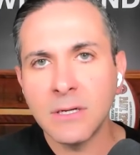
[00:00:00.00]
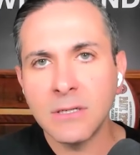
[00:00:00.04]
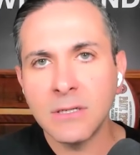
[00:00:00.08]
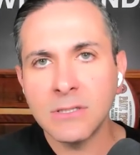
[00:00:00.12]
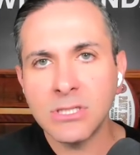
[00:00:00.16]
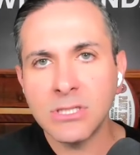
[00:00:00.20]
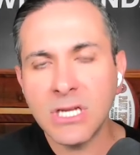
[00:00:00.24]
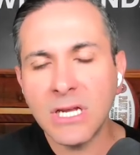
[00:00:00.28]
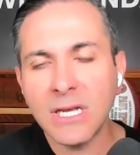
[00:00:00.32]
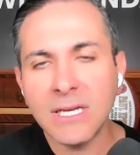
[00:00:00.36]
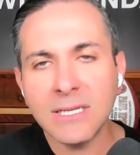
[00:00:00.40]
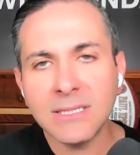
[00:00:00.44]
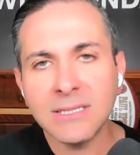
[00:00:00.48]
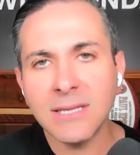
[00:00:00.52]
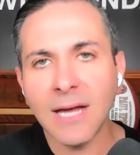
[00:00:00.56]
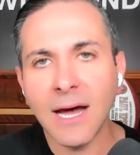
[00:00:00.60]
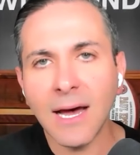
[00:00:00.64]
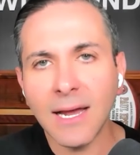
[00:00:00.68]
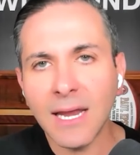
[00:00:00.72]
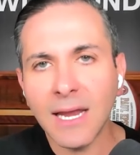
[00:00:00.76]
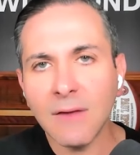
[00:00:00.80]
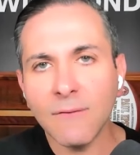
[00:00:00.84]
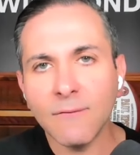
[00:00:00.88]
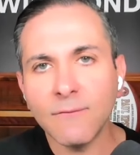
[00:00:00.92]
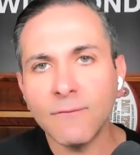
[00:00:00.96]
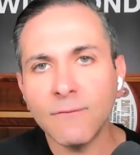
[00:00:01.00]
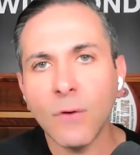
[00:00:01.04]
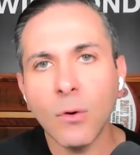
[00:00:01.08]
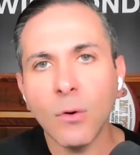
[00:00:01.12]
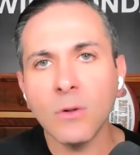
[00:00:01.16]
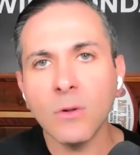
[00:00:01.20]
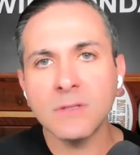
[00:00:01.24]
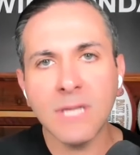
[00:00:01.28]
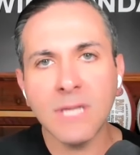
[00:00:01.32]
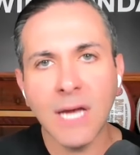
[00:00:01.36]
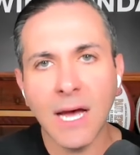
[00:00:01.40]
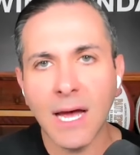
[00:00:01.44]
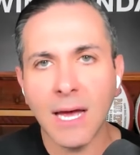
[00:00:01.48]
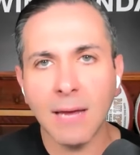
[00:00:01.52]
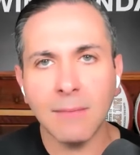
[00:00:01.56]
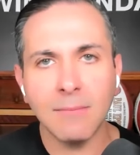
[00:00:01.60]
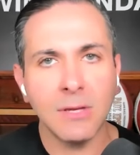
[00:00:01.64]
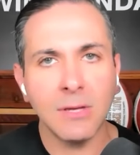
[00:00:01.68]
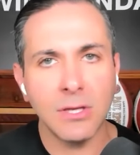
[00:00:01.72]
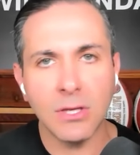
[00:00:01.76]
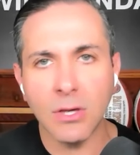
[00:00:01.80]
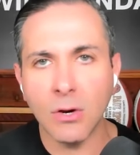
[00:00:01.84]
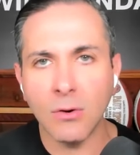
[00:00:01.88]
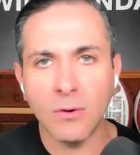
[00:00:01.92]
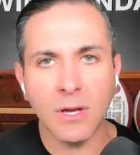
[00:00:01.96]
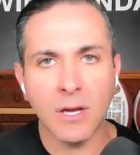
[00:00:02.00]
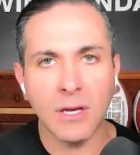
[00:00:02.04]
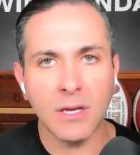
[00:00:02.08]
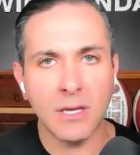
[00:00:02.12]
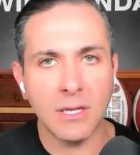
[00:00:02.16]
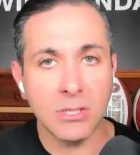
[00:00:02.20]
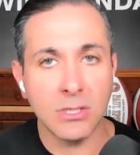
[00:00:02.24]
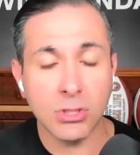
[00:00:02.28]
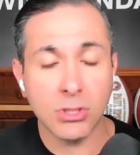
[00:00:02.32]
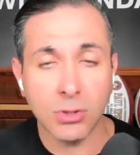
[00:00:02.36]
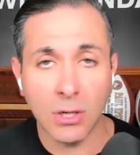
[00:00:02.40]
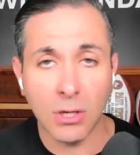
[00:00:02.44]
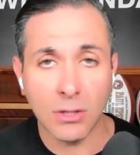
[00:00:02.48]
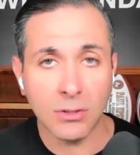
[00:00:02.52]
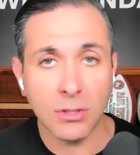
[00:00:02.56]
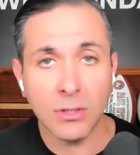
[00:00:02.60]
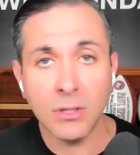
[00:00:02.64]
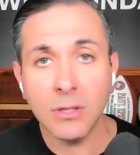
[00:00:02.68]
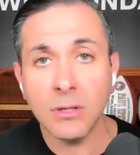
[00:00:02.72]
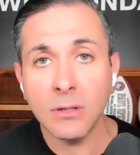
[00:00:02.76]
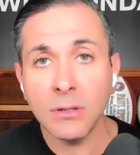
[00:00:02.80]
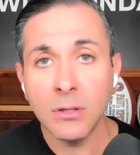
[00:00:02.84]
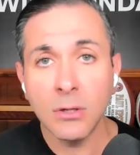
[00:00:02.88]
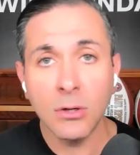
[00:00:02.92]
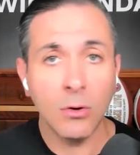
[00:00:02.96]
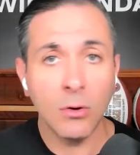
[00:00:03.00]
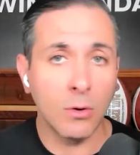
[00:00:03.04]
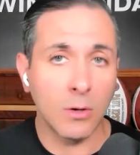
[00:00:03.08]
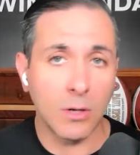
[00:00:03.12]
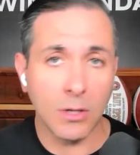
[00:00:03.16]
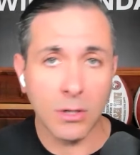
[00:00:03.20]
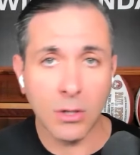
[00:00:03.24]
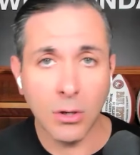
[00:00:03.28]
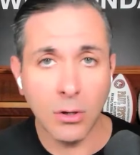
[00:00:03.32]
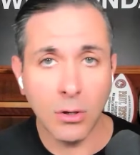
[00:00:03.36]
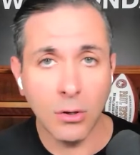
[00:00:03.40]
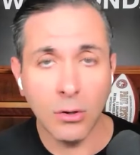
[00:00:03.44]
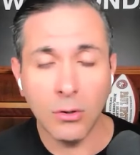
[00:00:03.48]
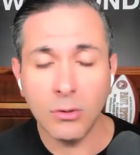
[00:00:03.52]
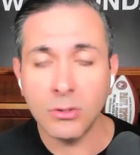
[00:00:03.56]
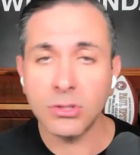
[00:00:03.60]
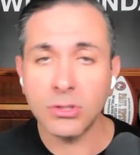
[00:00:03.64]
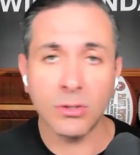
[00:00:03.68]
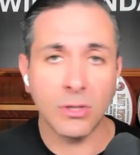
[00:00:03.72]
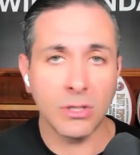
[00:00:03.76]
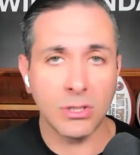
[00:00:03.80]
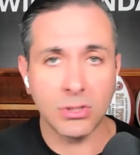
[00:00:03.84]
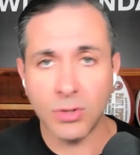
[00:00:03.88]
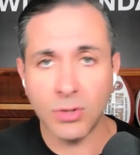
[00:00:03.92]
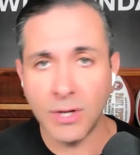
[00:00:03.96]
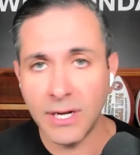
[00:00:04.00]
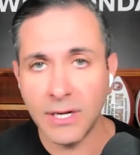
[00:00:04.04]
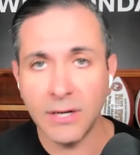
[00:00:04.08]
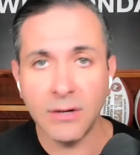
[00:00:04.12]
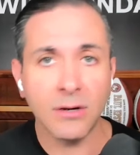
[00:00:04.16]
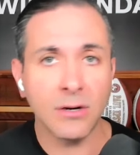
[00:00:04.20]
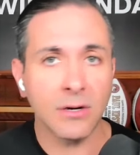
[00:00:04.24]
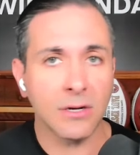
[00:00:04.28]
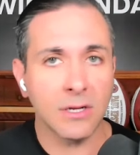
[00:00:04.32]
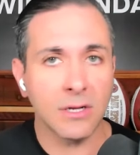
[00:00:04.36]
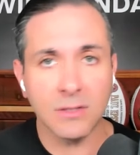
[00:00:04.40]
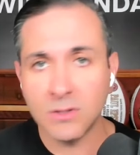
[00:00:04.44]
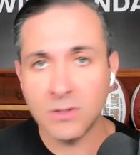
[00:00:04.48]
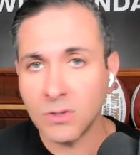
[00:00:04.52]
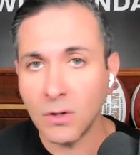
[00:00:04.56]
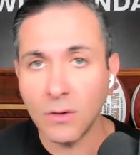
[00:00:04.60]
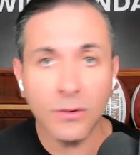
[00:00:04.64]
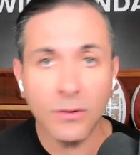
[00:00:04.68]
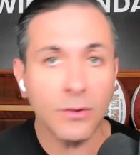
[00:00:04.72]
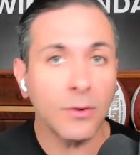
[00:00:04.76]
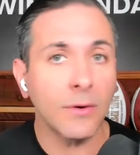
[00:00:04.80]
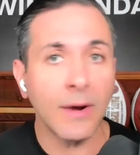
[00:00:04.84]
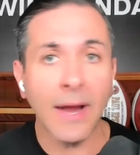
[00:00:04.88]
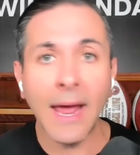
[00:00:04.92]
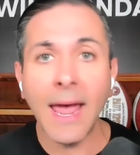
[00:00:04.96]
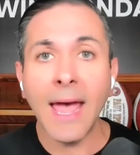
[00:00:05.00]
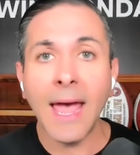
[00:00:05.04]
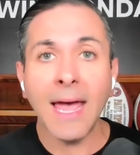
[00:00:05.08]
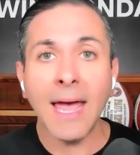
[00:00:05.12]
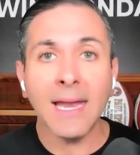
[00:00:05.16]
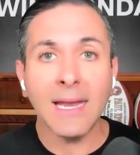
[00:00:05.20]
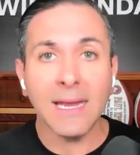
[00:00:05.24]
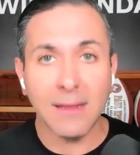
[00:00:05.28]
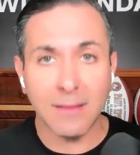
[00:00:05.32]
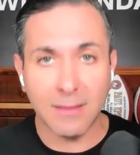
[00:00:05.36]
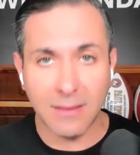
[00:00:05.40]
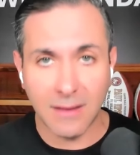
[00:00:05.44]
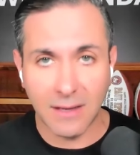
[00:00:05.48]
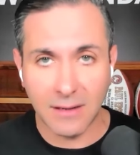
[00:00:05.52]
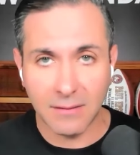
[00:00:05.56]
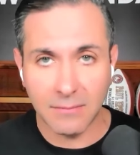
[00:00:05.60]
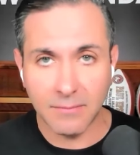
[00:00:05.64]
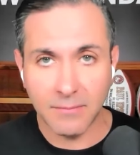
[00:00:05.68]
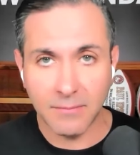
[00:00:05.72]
she is not a full-time yoga instructor or a coach or a trainer or a consultant or anything.